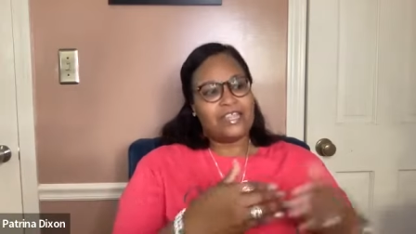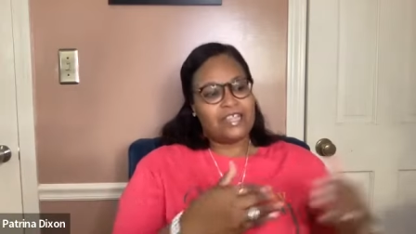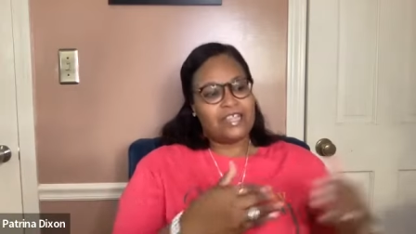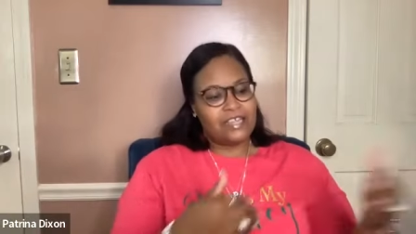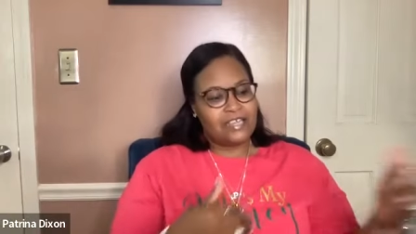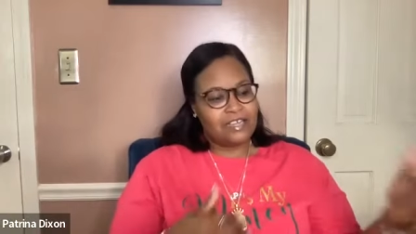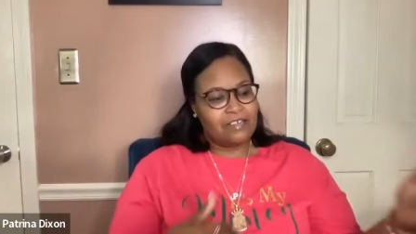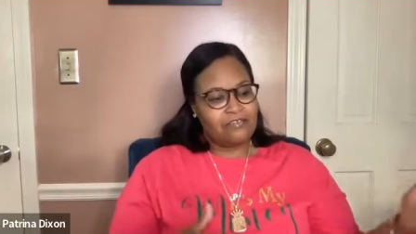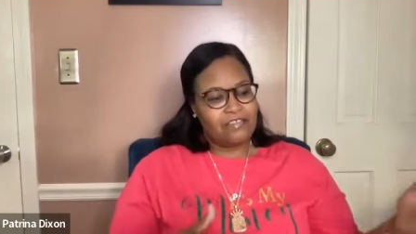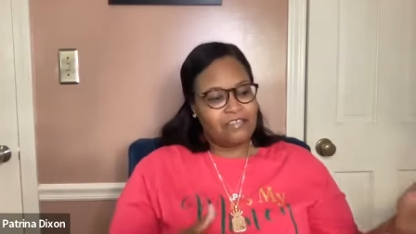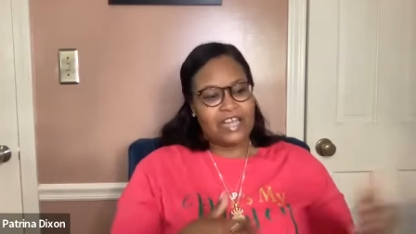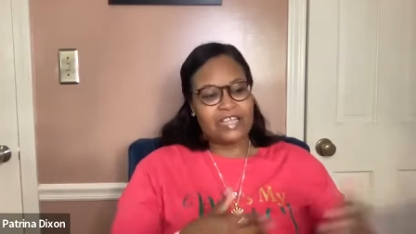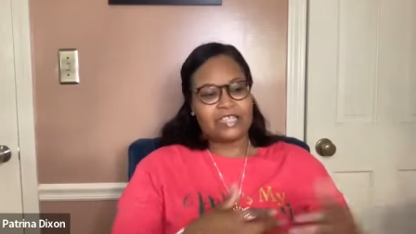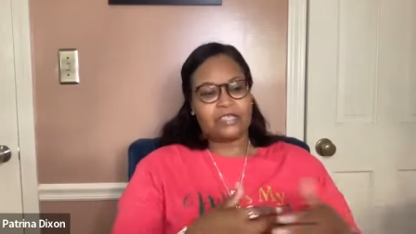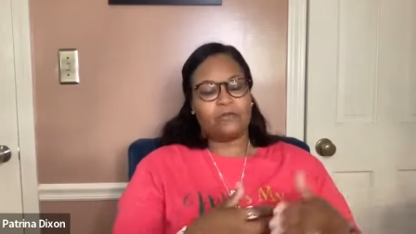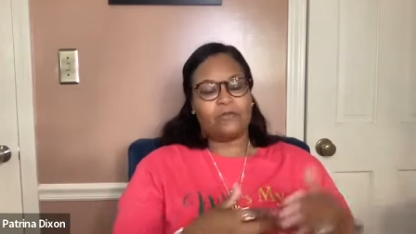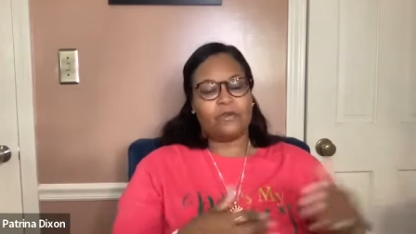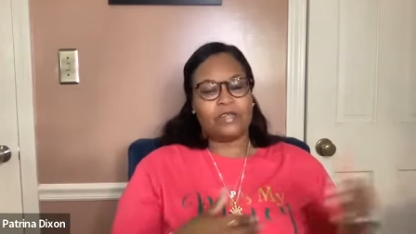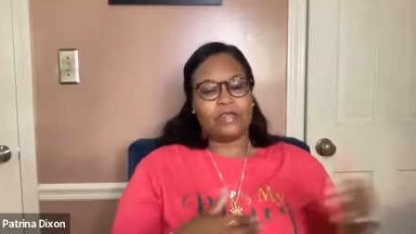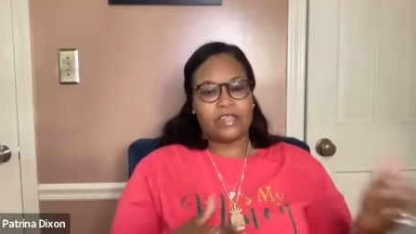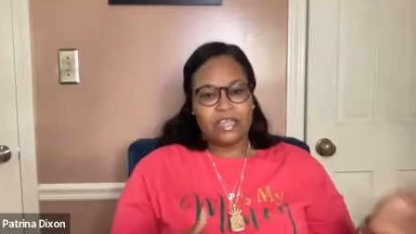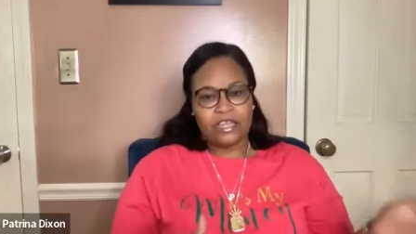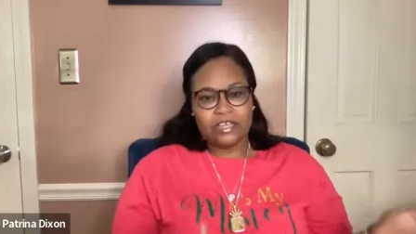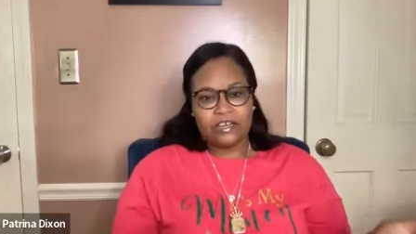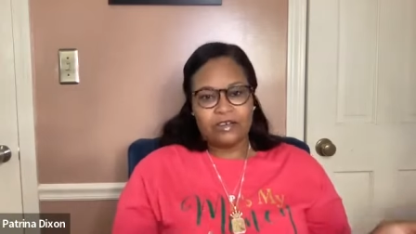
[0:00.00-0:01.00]
And then if that's
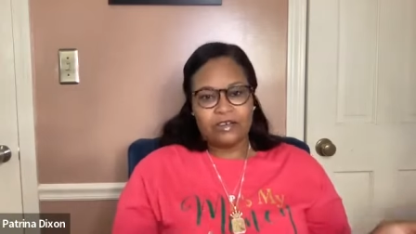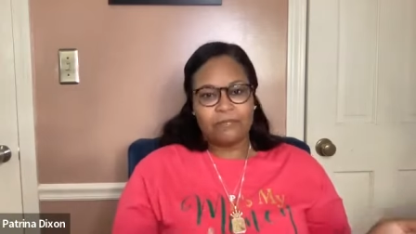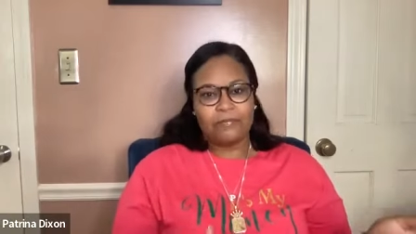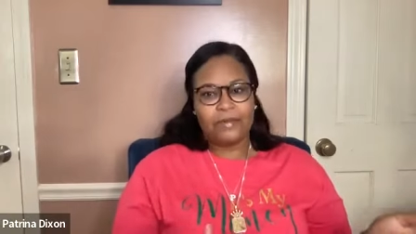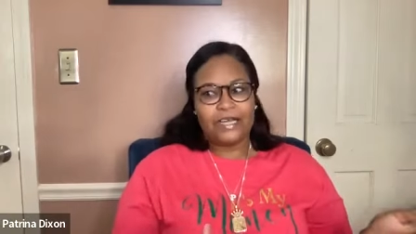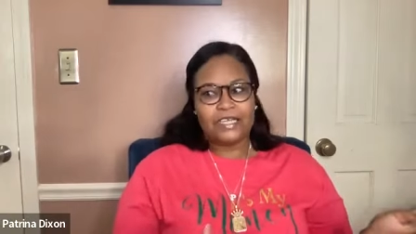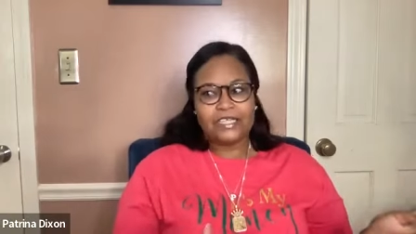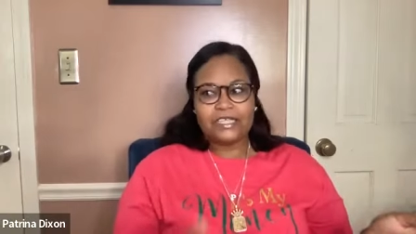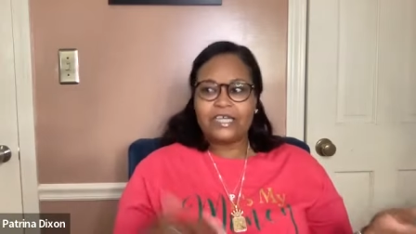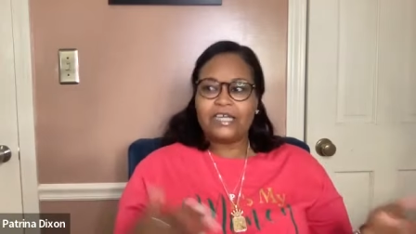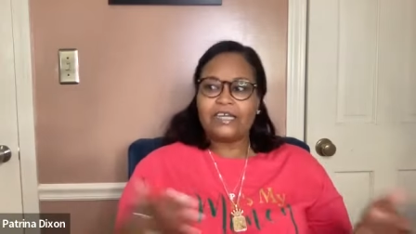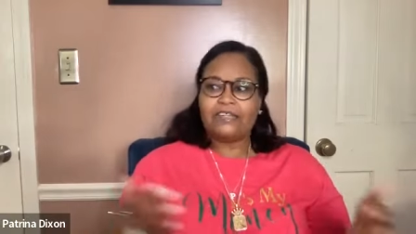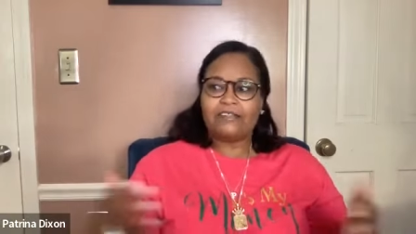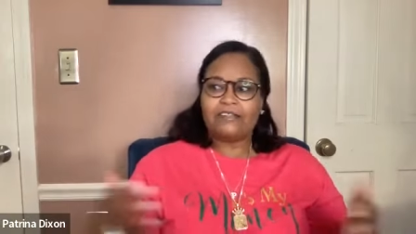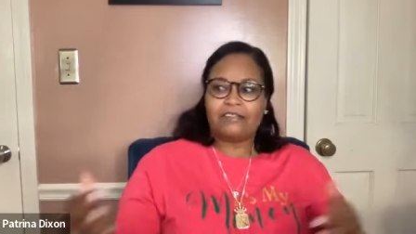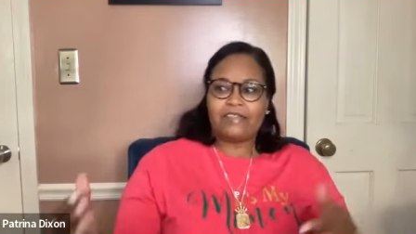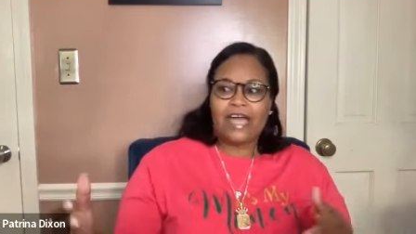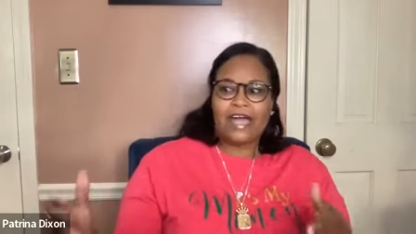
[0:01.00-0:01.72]
within your budget,